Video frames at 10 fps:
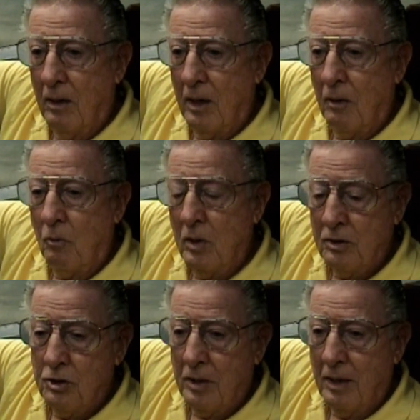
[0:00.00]
Uh,
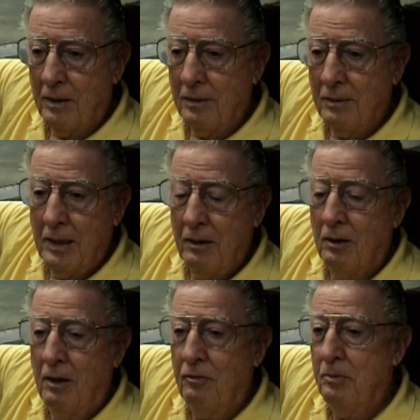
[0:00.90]
one shot on
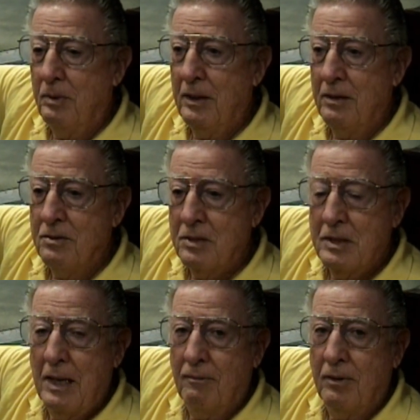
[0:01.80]
takeoff would be
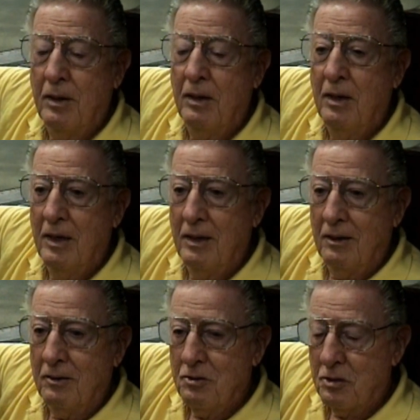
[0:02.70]
seven,
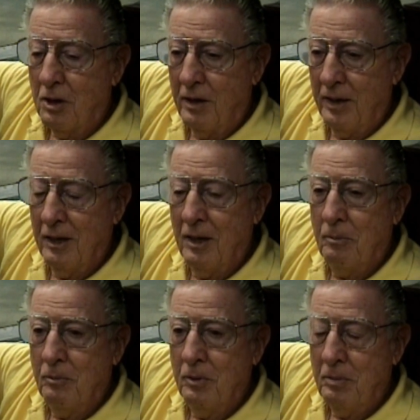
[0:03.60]
starting
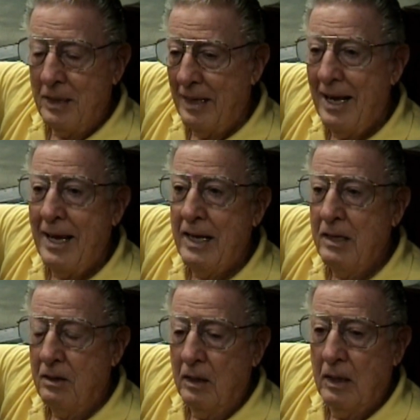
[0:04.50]
up would be
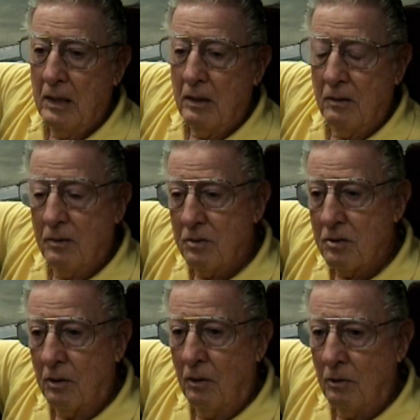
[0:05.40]
eight.
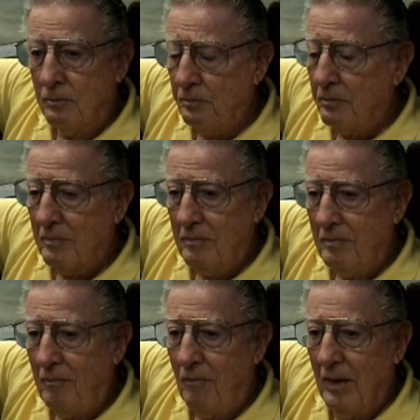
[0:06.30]
So,
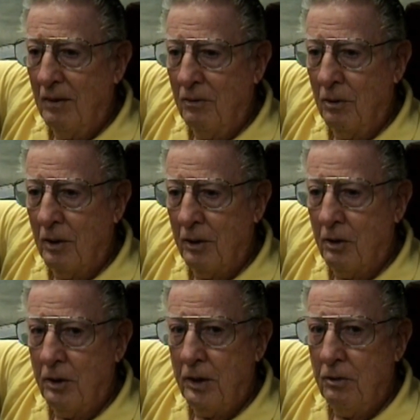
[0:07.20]
you know,
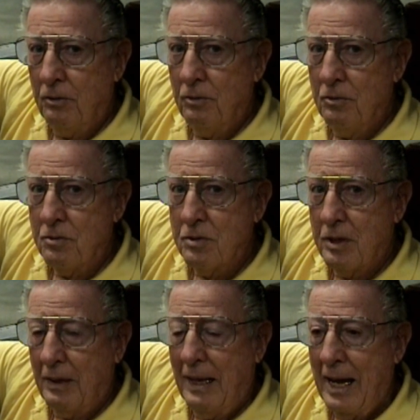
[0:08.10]
I'd already
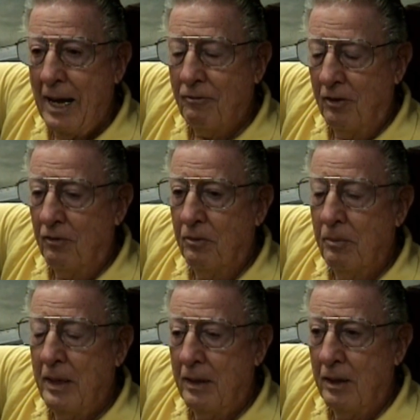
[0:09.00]
used half of
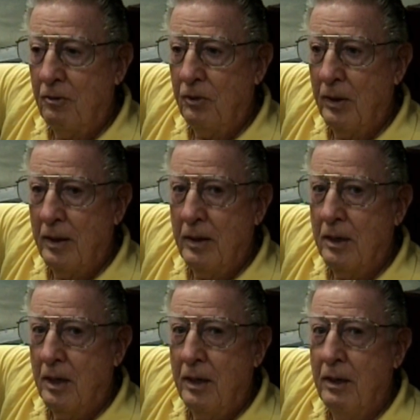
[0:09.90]
them, and then if you had
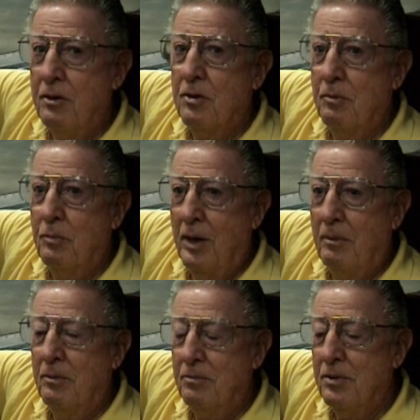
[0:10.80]
any kind of engine
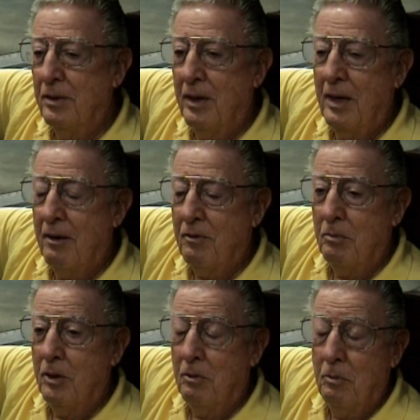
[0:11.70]
problems and the
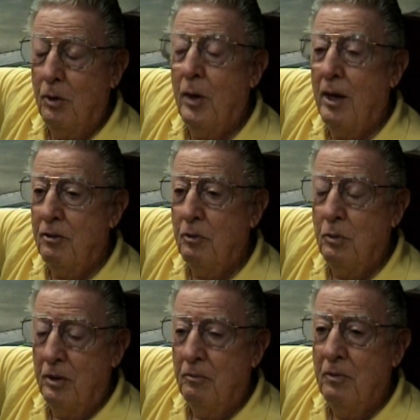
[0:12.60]
afterburner blew out,
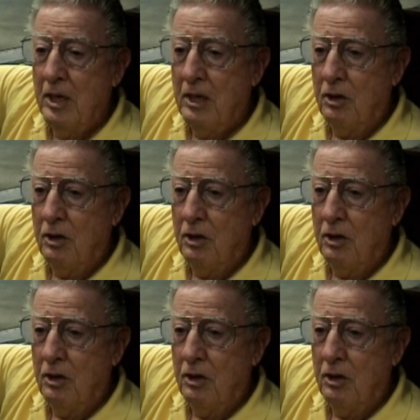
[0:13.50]
you would have